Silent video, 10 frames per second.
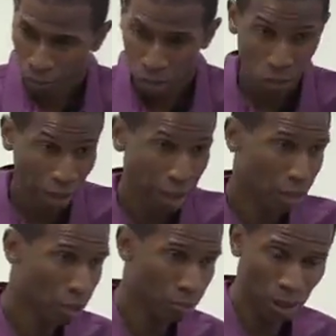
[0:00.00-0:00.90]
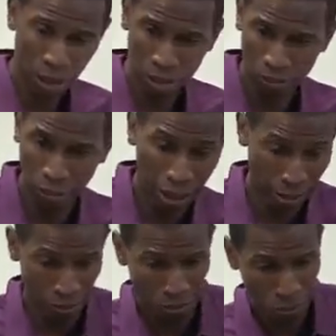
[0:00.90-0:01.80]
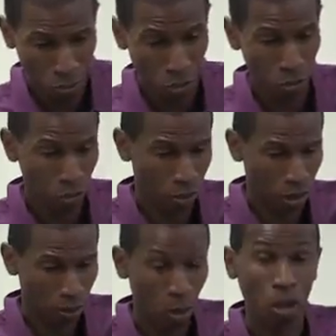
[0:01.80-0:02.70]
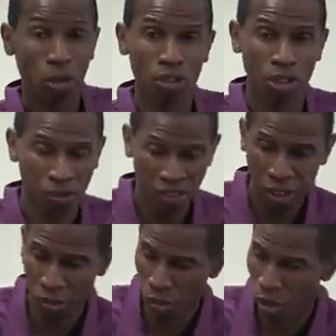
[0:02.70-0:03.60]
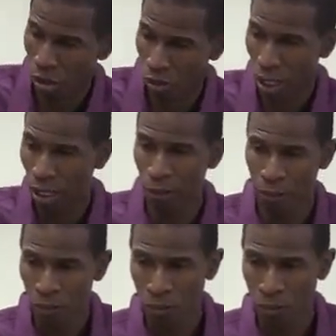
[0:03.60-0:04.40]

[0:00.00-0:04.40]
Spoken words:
So I had crystal balls, spheres all around.